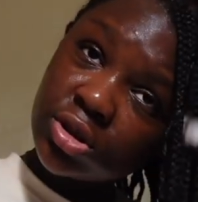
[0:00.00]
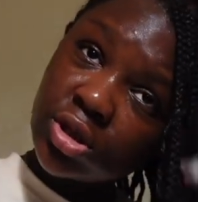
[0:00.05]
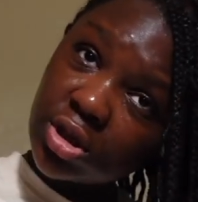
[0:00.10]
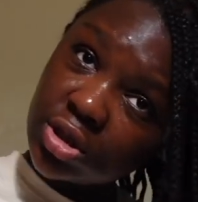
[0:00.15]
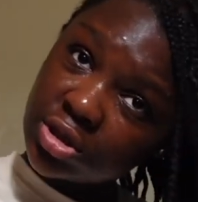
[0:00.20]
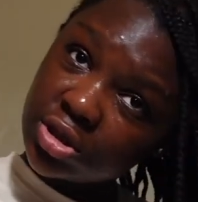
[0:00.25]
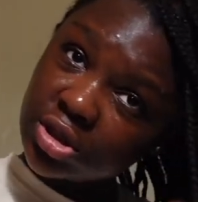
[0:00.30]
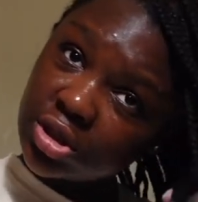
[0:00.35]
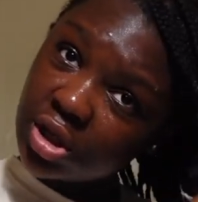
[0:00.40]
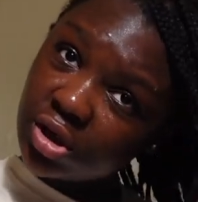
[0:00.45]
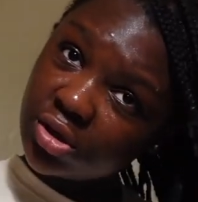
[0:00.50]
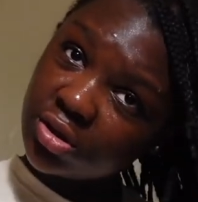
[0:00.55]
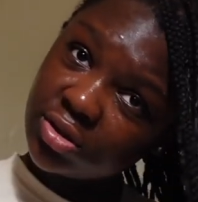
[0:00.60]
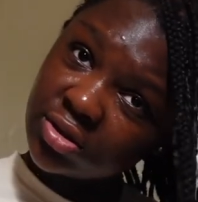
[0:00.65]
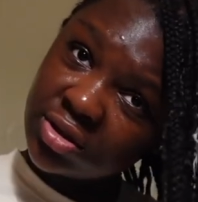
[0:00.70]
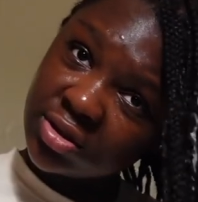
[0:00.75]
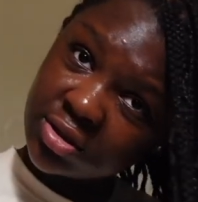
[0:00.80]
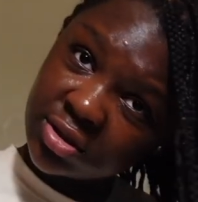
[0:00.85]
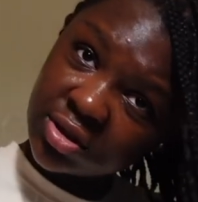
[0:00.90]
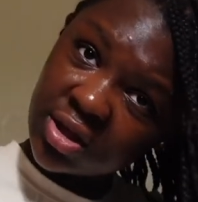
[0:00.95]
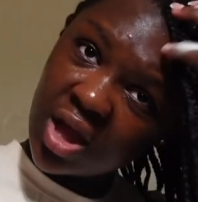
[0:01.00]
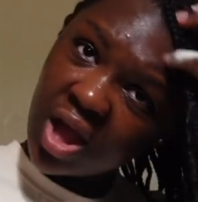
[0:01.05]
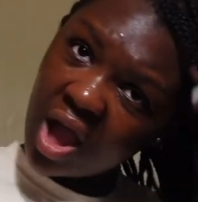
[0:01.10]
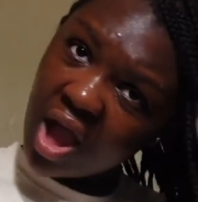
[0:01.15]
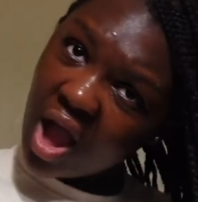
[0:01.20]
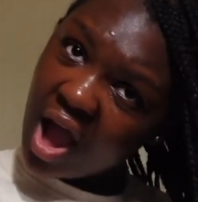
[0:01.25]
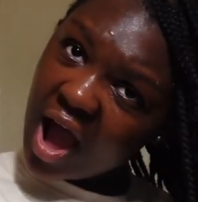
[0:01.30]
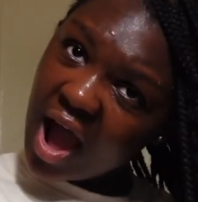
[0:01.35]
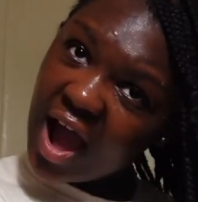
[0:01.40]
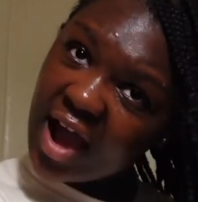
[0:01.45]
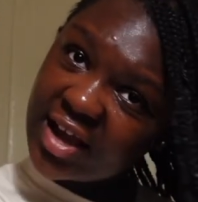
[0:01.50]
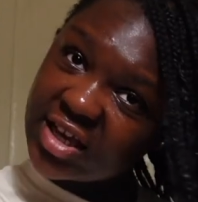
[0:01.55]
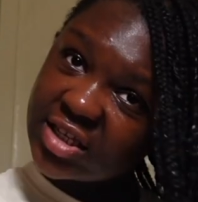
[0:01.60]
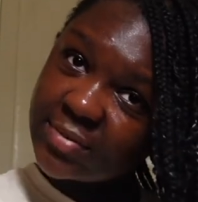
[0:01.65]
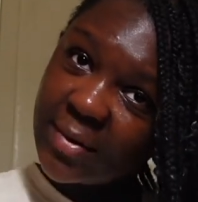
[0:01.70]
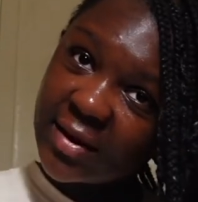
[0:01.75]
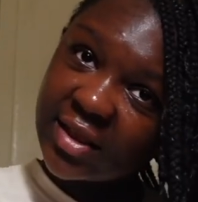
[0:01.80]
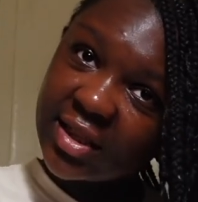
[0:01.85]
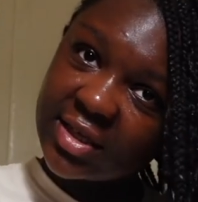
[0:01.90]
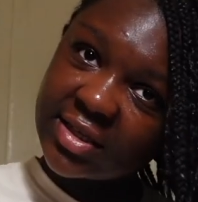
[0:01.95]
So, I
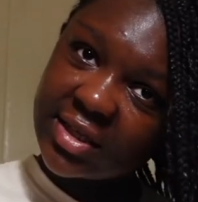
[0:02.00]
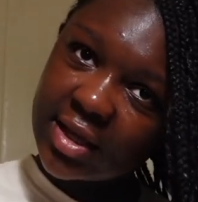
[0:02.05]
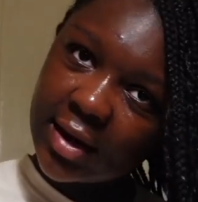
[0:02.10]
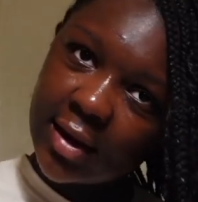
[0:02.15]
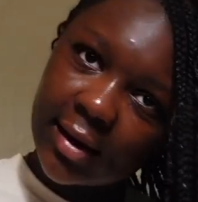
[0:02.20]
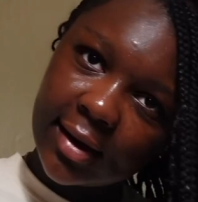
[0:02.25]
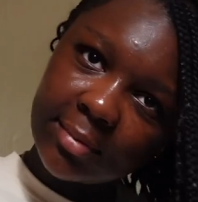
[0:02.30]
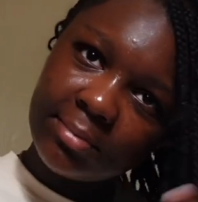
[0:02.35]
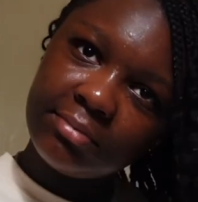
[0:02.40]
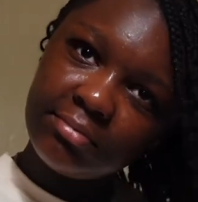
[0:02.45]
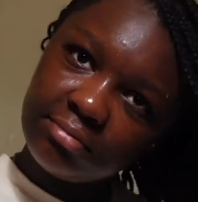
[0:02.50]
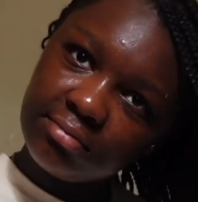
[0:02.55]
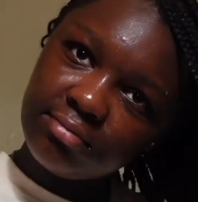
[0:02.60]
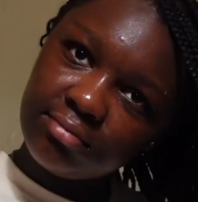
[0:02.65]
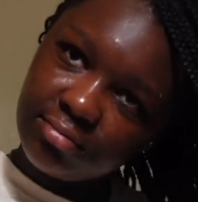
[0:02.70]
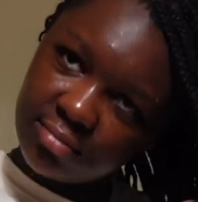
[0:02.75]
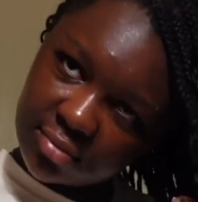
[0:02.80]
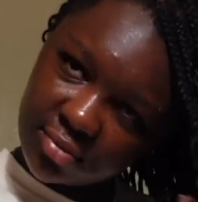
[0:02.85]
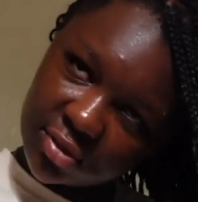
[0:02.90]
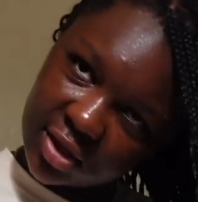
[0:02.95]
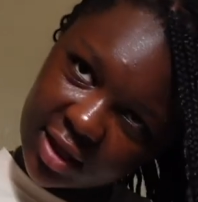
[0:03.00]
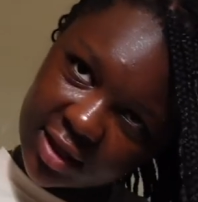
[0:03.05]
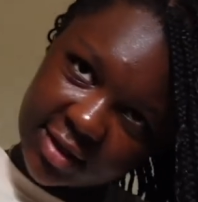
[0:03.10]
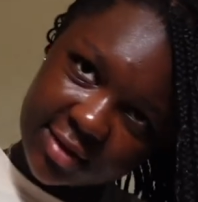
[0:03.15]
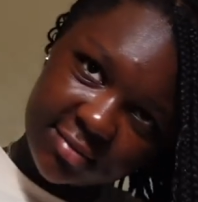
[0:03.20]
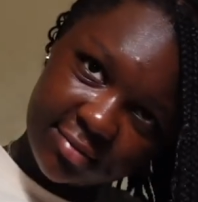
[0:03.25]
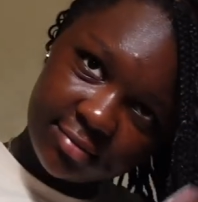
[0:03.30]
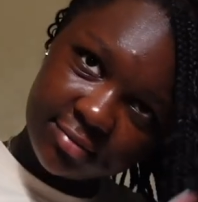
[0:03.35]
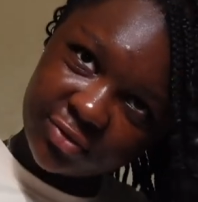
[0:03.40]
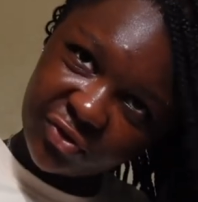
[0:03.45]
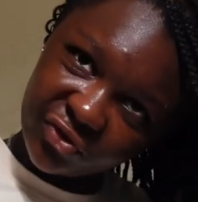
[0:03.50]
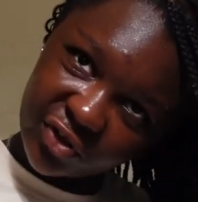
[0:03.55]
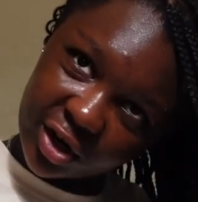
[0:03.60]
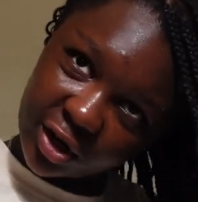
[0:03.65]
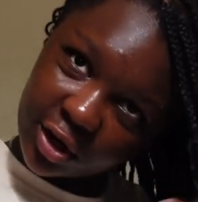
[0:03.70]
expect it to not, like, for the